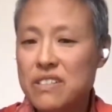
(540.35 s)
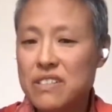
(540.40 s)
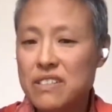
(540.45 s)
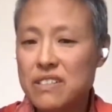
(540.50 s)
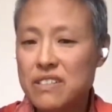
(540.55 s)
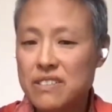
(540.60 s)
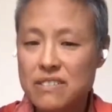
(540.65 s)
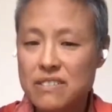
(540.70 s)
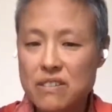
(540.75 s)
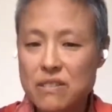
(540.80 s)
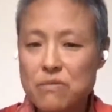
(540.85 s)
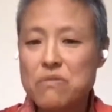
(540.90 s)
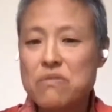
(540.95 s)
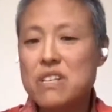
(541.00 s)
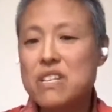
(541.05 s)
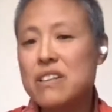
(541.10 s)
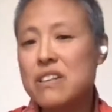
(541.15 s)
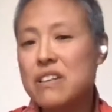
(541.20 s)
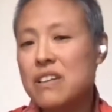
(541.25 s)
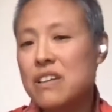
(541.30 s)
It's not
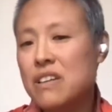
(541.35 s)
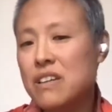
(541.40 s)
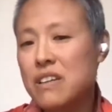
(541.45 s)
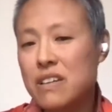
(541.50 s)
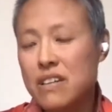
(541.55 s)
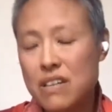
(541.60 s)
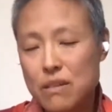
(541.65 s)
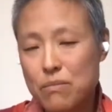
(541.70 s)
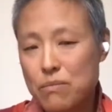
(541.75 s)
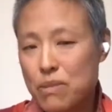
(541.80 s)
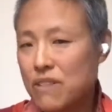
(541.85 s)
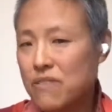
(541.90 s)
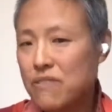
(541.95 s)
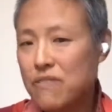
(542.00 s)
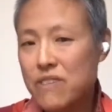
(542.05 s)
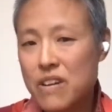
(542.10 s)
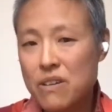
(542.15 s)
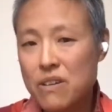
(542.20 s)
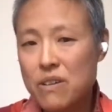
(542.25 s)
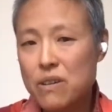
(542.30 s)
written about
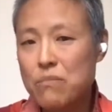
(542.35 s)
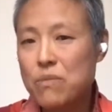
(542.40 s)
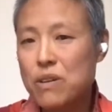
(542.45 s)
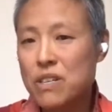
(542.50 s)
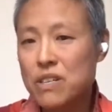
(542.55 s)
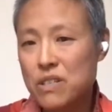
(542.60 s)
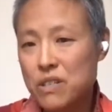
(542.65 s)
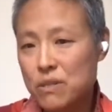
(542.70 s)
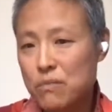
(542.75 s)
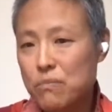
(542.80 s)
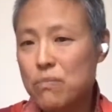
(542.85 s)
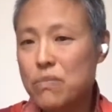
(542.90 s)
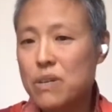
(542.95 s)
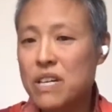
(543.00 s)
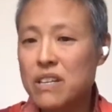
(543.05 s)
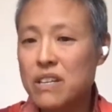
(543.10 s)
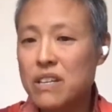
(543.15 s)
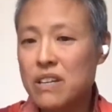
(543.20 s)
very much, but